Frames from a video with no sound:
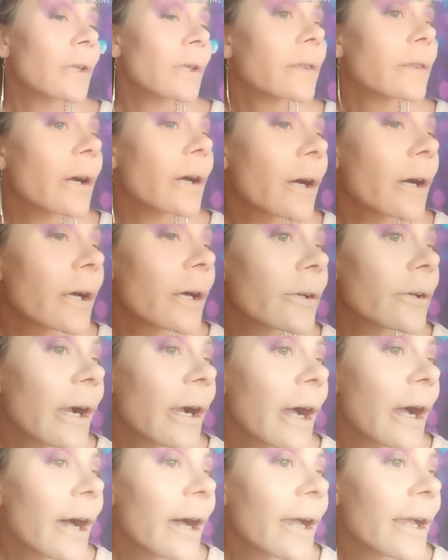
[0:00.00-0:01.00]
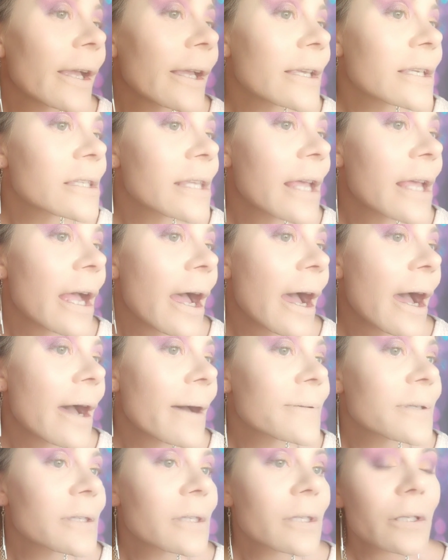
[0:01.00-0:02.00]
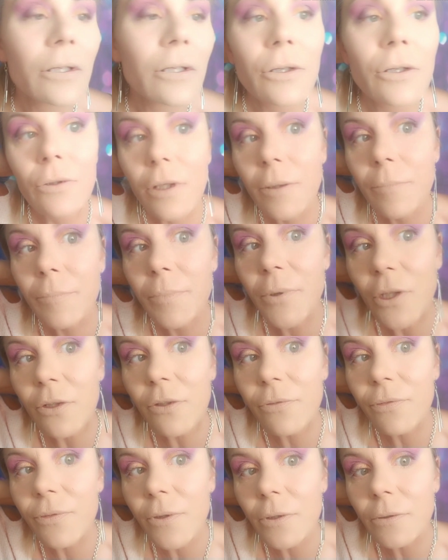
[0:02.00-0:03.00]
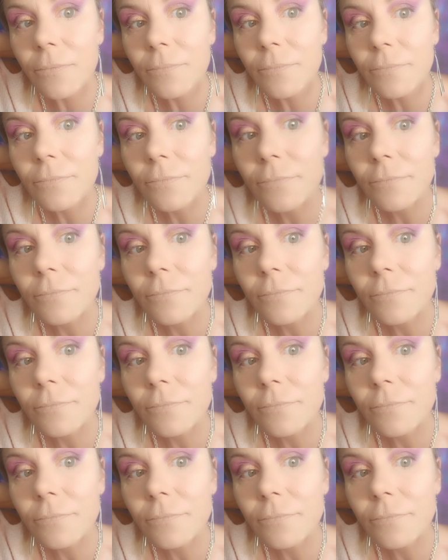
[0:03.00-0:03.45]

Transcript: The under eye is absolutely beautiful.